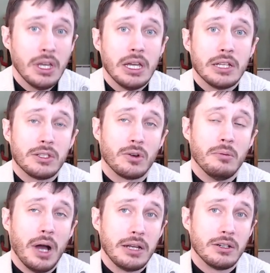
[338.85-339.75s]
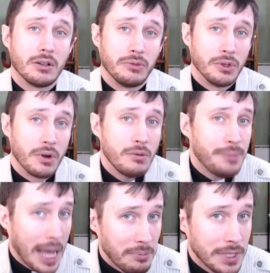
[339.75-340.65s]
It's a reminder of your own
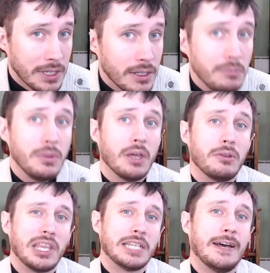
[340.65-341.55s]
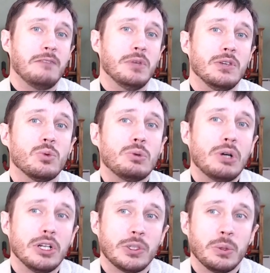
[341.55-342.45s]
baptism, the time that you were
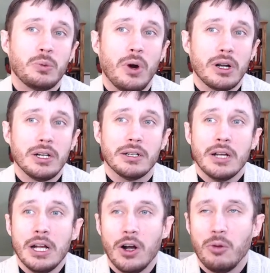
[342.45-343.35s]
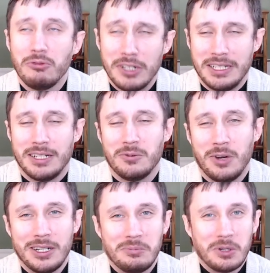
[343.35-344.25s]
washed with water, and hopefully it didn't
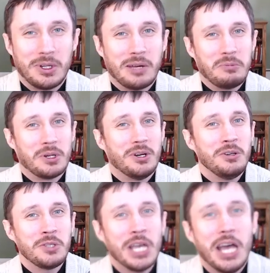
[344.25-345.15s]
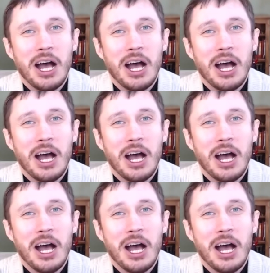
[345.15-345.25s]
wind up going up your nose.